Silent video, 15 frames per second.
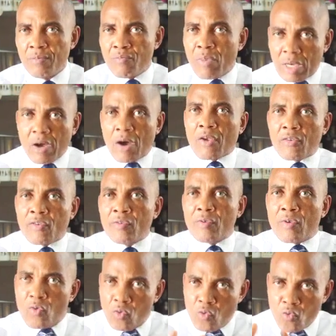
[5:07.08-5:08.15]

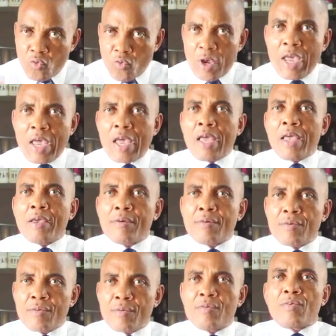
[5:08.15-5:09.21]
because we
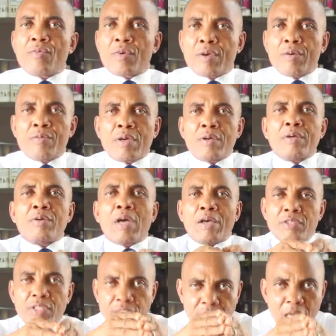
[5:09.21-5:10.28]

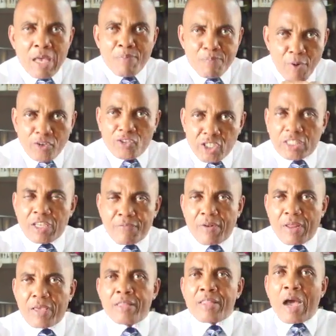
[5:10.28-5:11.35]
say
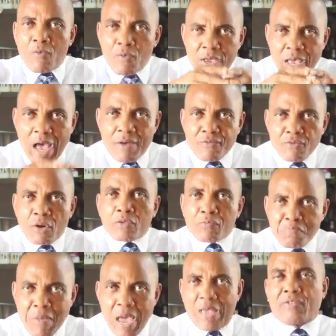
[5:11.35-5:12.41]
positively that we have
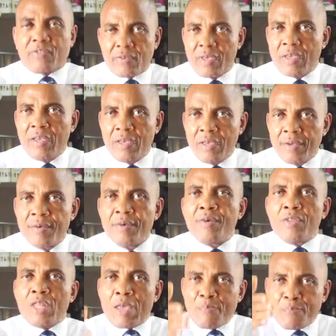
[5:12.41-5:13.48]
not met.
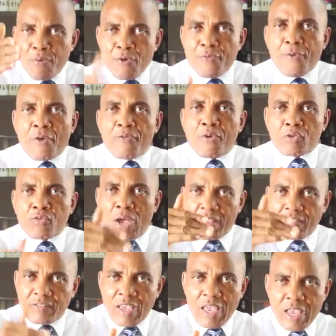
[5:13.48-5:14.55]
The proof of what we
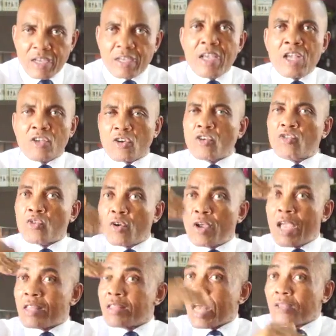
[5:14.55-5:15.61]
are saying is also
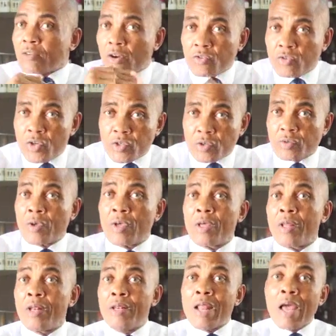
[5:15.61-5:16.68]
in that constitution.
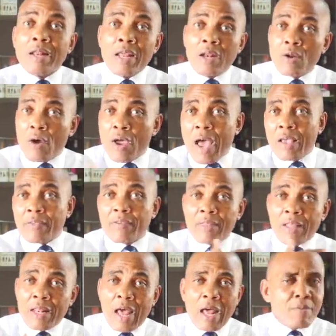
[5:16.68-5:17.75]
Let the lawyers
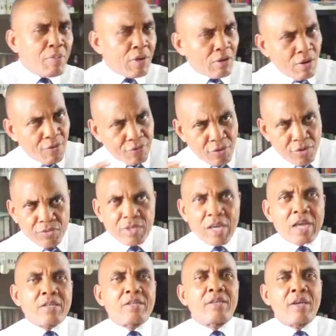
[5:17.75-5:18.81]
in the land be
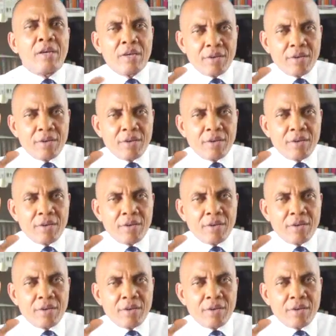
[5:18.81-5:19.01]
confronted